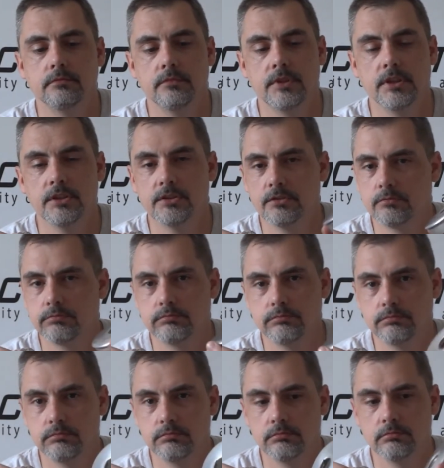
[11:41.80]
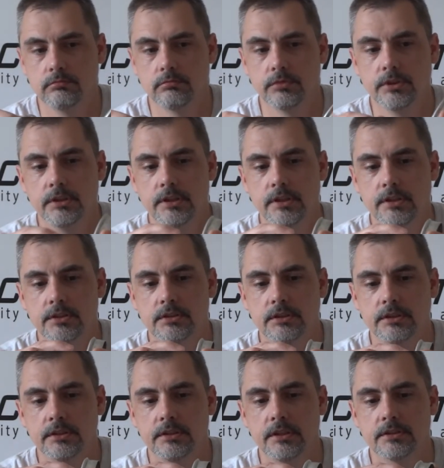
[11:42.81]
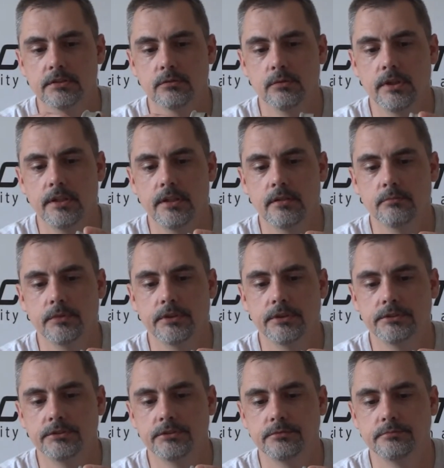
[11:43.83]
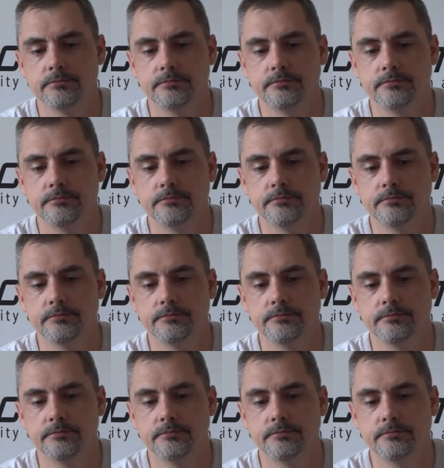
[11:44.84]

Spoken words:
This lid doesn't weigh that much.